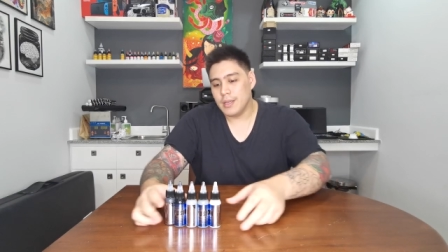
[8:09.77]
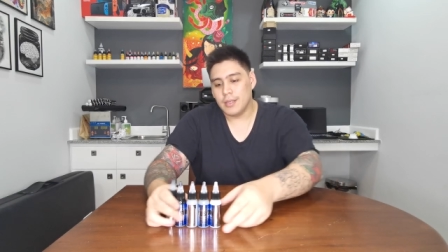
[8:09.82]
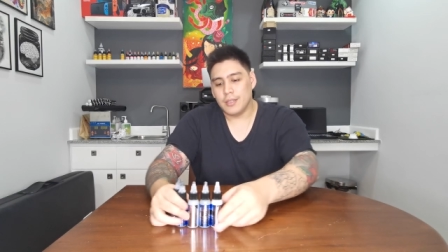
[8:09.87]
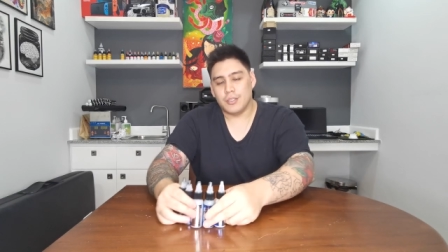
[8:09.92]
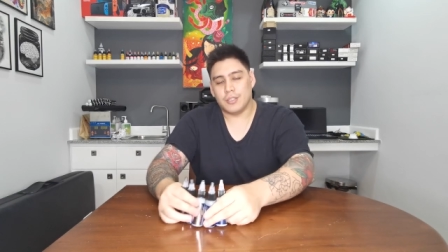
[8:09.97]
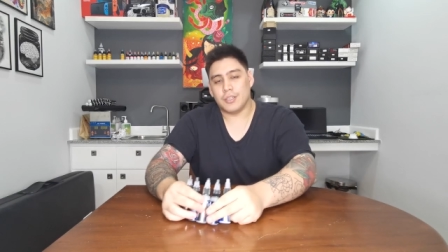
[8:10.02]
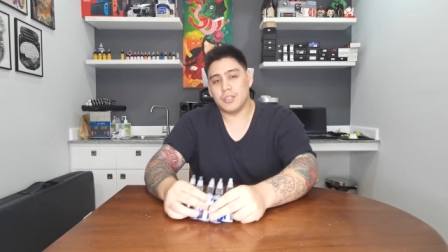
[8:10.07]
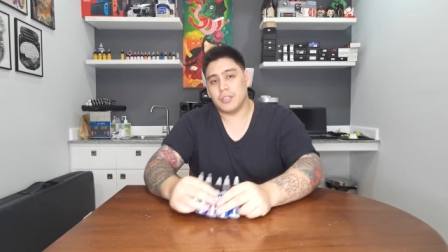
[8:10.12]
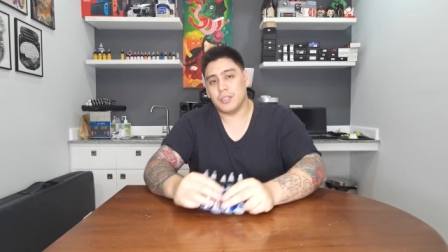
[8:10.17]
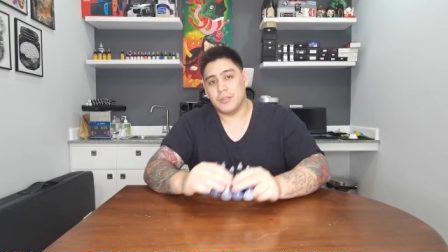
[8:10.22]

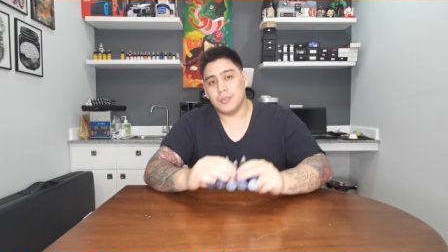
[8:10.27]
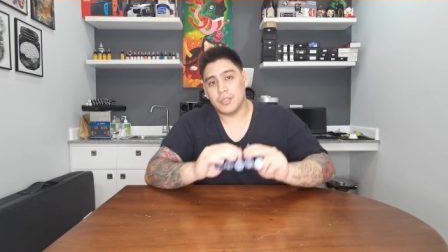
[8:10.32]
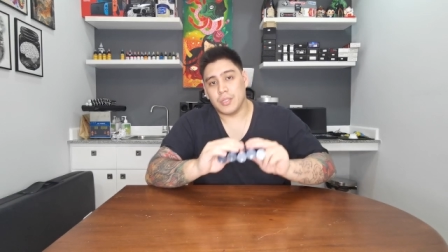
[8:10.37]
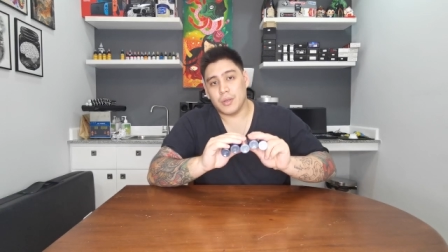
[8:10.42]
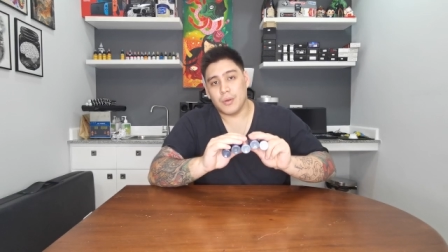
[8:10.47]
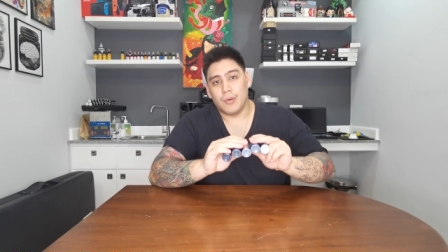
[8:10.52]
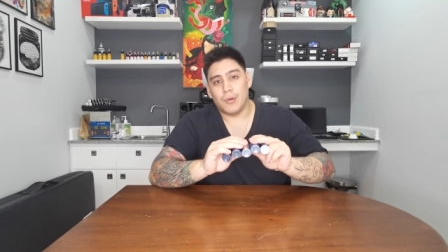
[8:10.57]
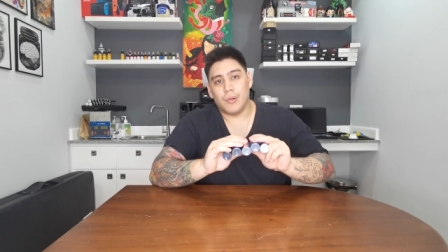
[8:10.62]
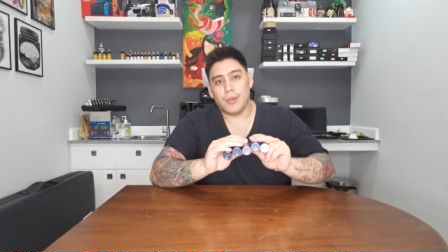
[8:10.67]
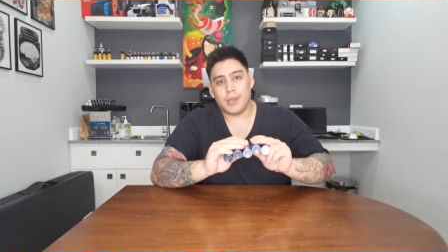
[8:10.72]
just use the
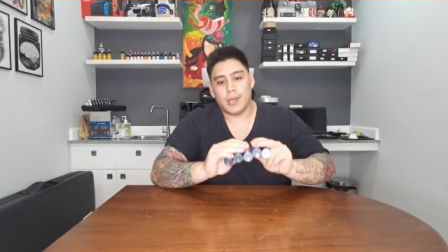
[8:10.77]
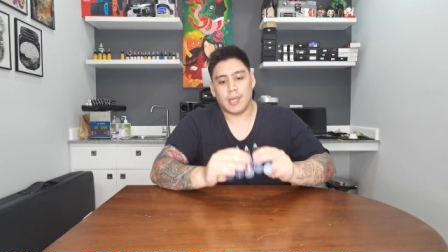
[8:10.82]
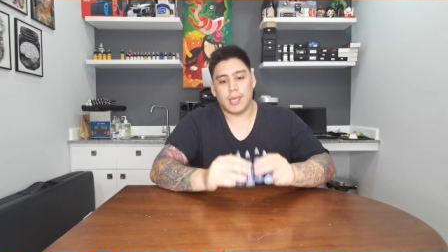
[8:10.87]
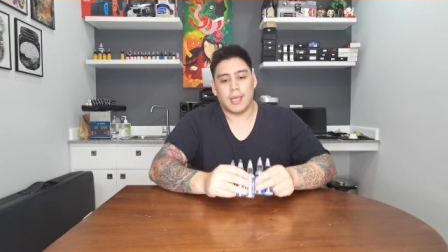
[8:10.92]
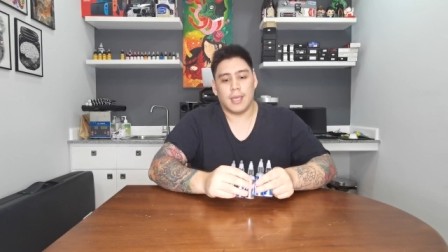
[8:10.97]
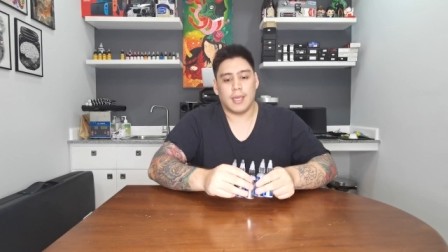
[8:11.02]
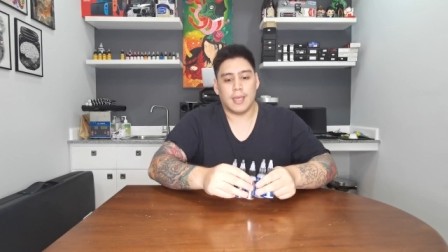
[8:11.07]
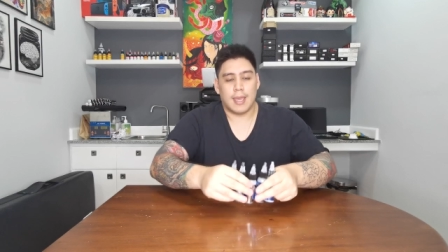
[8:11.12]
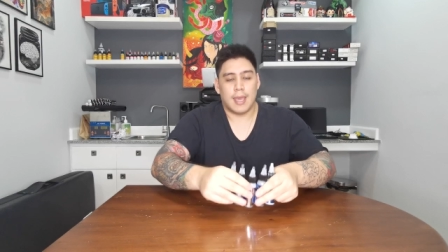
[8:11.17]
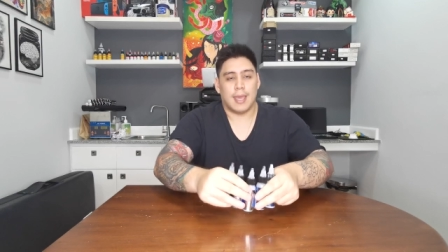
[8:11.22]
whole
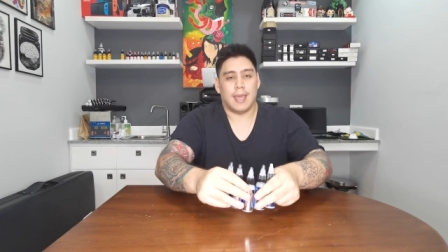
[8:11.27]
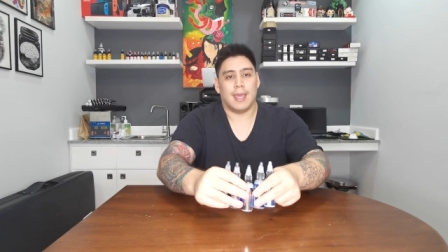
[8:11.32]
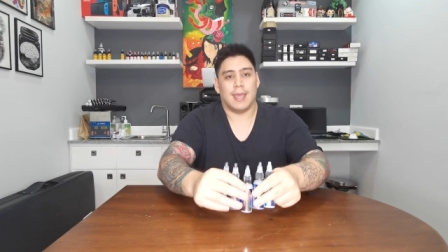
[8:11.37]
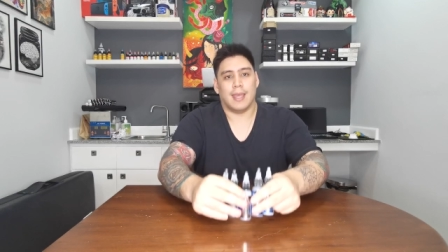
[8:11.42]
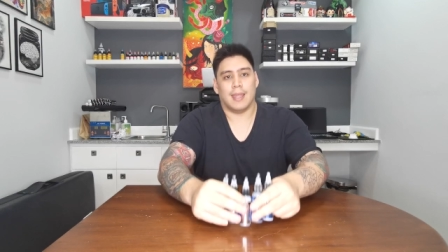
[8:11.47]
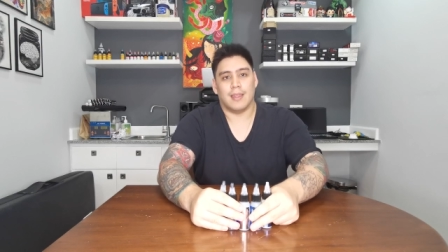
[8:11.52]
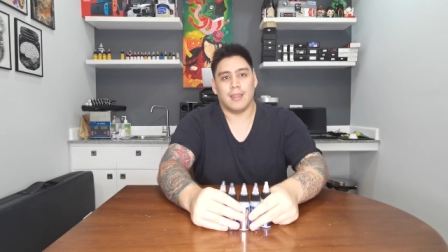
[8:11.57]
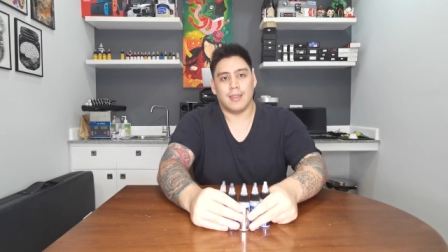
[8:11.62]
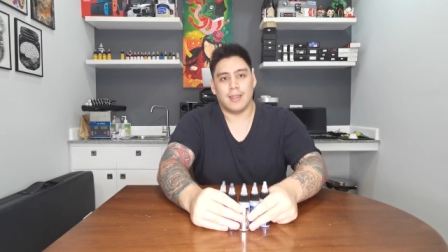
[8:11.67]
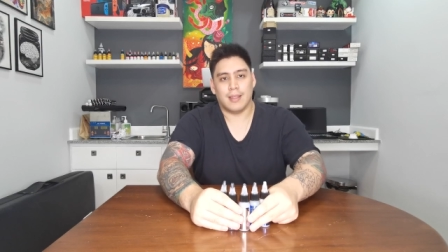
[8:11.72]
thing
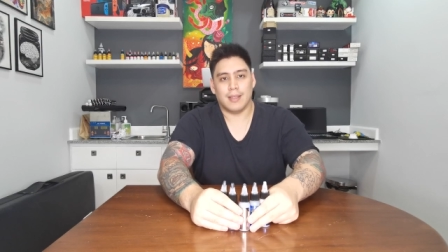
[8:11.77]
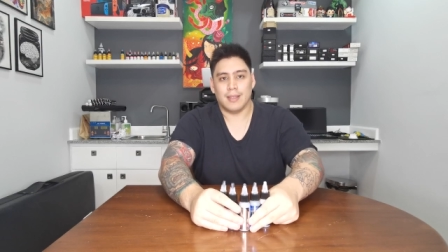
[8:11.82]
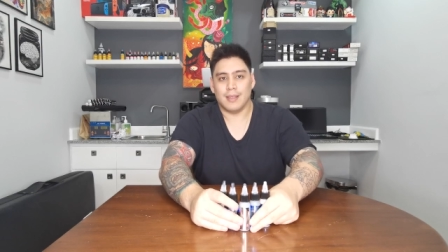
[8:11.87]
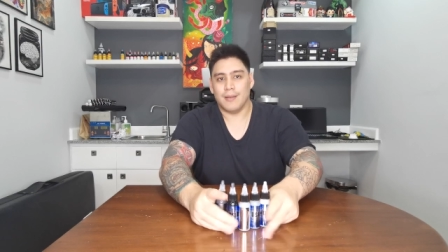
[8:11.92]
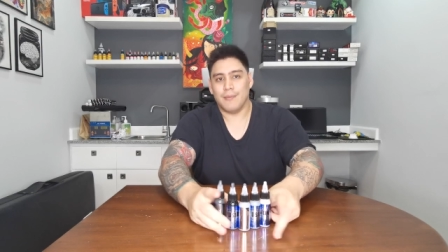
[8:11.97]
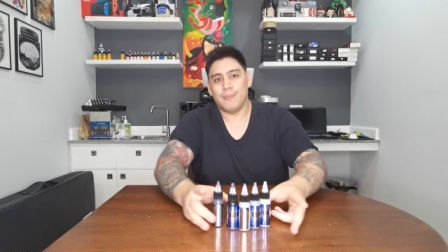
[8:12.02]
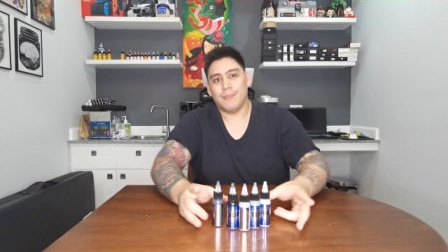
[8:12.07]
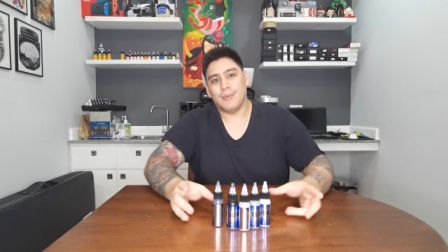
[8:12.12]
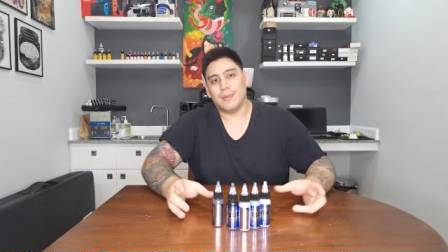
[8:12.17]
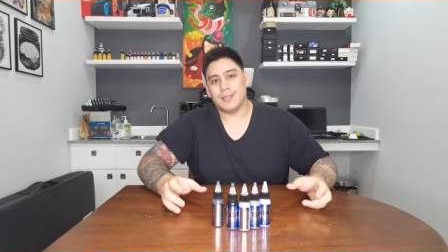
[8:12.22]
and
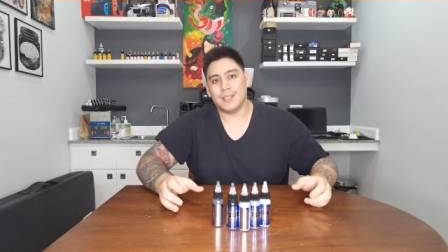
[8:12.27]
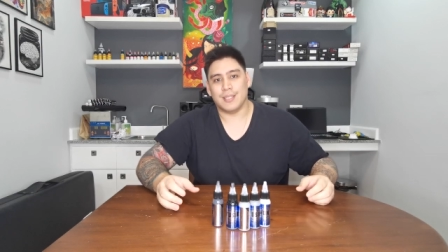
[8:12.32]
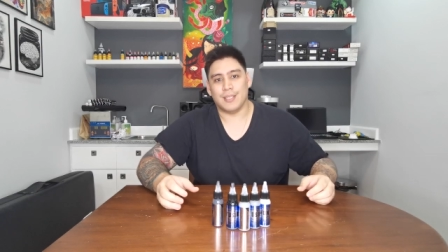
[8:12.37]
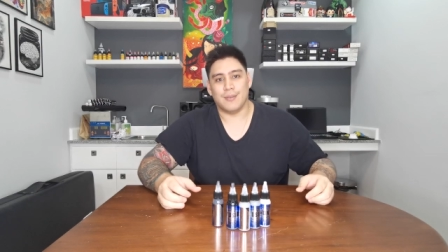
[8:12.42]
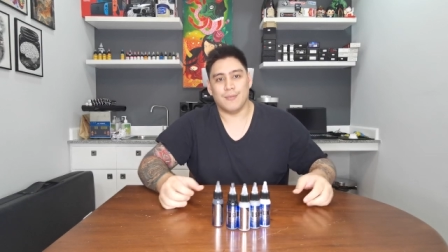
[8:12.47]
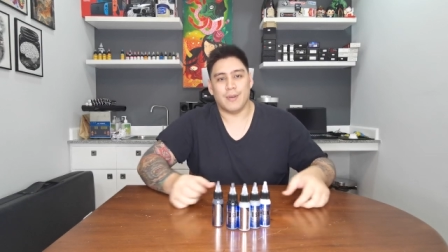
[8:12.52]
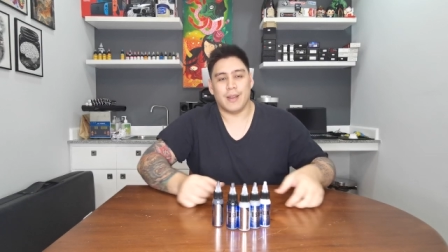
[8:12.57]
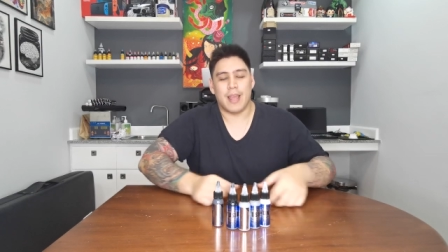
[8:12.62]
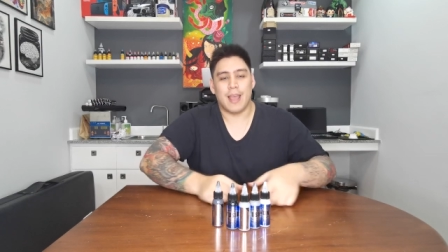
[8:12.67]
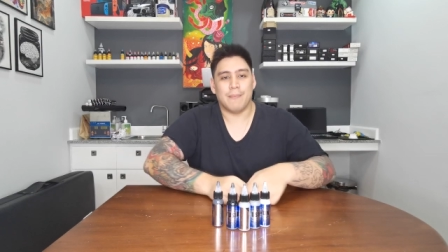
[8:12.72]
see
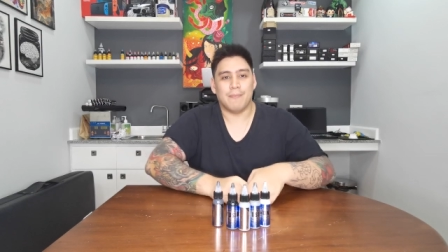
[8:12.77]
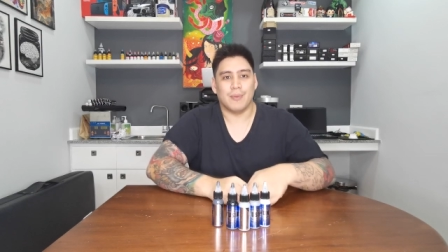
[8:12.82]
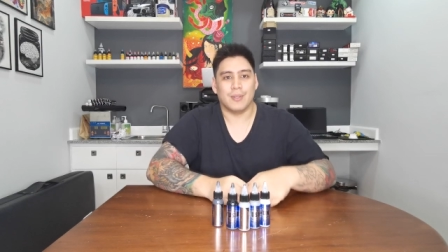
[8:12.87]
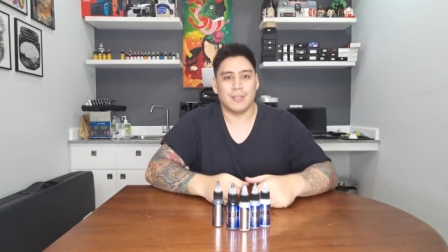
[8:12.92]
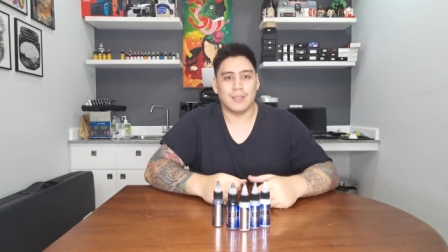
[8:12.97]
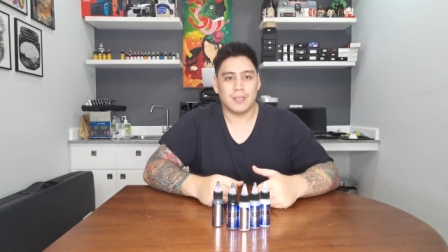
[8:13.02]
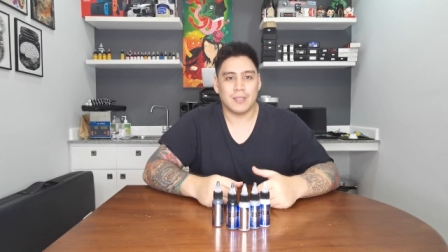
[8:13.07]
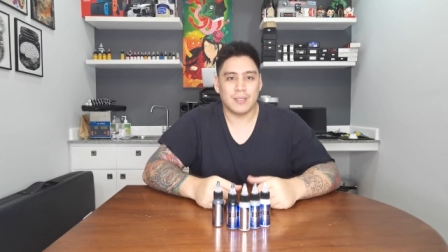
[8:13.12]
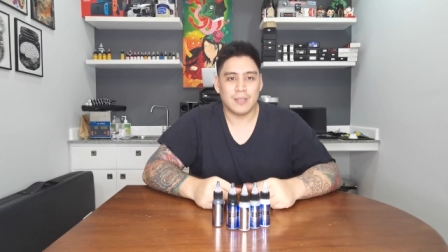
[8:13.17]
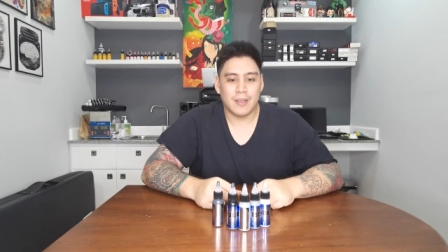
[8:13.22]
what
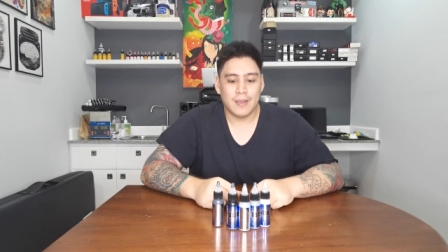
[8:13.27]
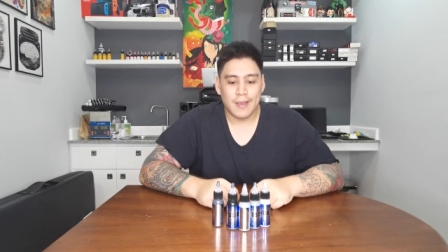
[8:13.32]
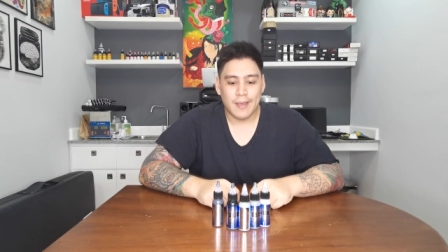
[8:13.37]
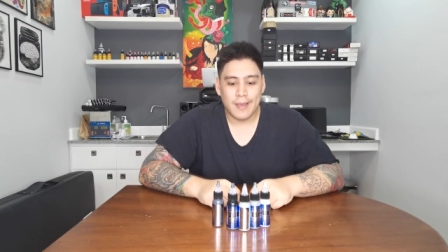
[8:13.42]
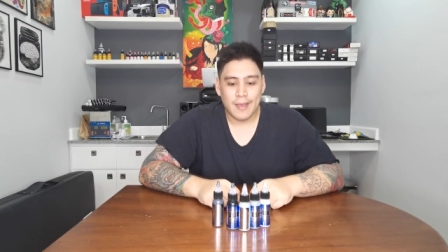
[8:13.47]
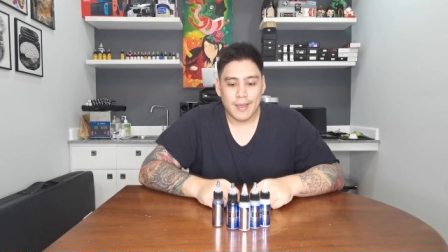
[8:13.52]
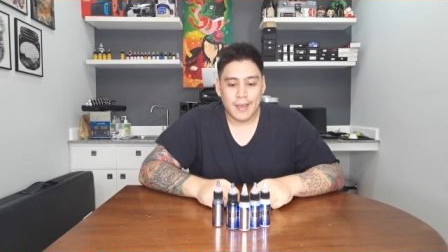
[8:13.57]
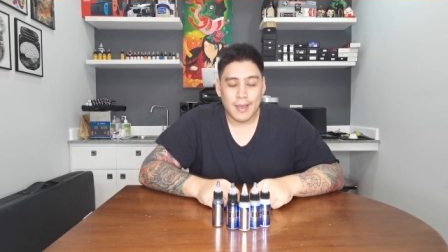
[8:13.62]
happens.